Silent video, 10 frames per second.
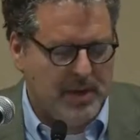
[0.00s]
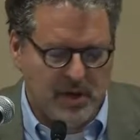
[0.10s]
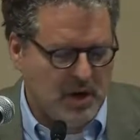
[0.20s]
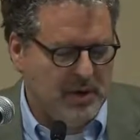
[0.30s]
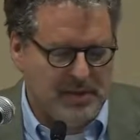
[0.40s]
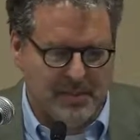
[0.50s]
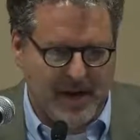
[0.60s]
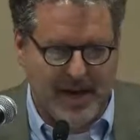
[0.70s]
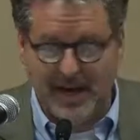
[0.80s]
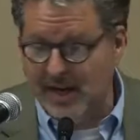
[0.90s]
But you don't need to
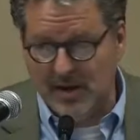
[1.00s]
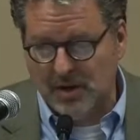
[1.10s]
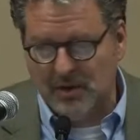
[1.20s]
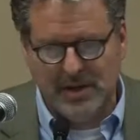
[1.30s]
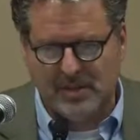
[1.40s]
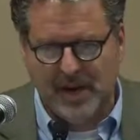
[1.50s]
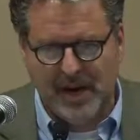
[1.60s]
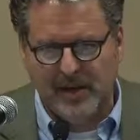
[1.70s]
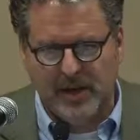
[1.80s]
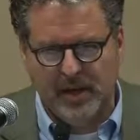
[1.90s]
buy that, and you don't need to
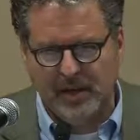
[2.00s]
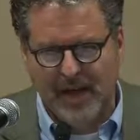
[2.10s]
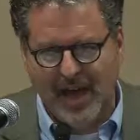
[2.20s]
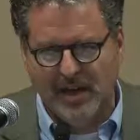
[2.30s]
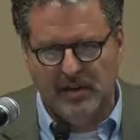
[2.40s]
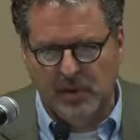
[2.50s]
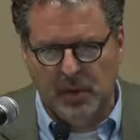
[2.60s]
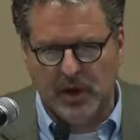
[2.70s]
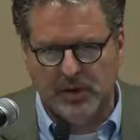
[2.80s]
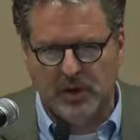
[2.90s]
buy the end of the
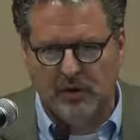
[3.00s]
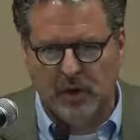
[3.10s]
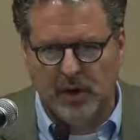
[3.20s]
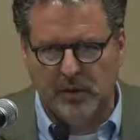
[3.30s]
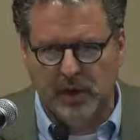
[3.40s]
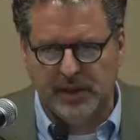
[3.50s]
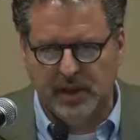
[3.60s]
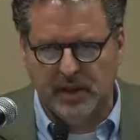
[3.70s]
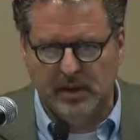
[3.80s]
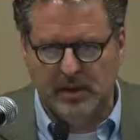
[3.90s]
book, sort of
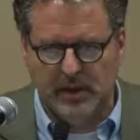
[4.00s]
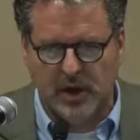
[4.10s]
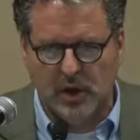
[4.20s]
what the